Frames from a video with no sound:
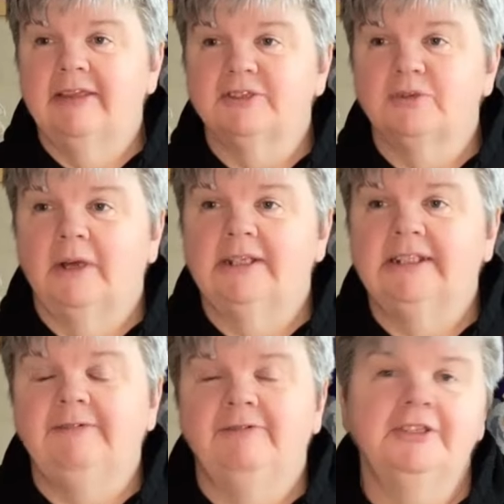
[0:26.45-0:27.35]
the
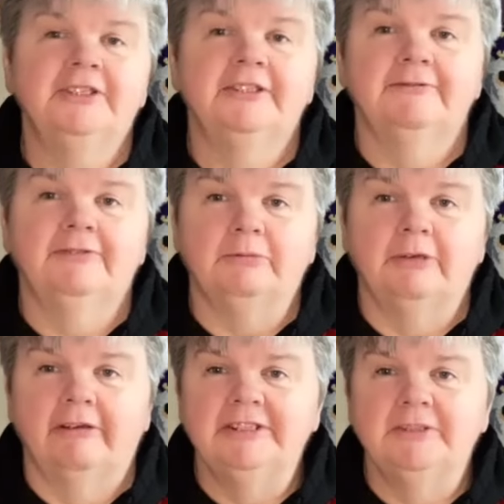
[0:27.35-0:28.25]
21st of
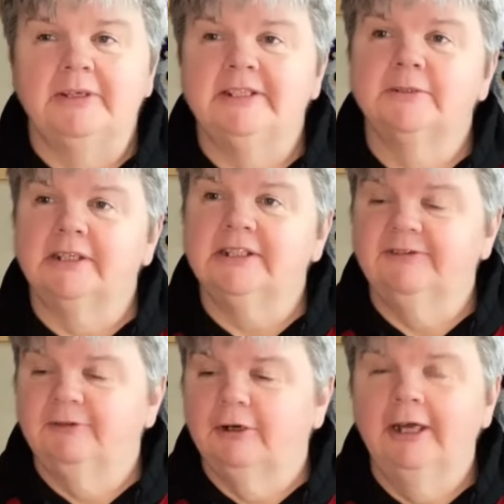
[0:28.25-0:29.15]
February
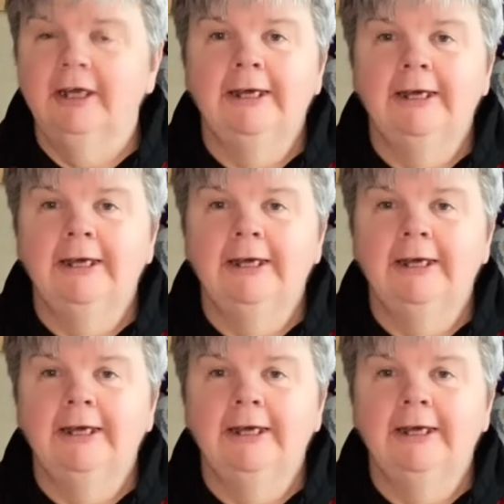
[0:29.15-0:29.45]
2024,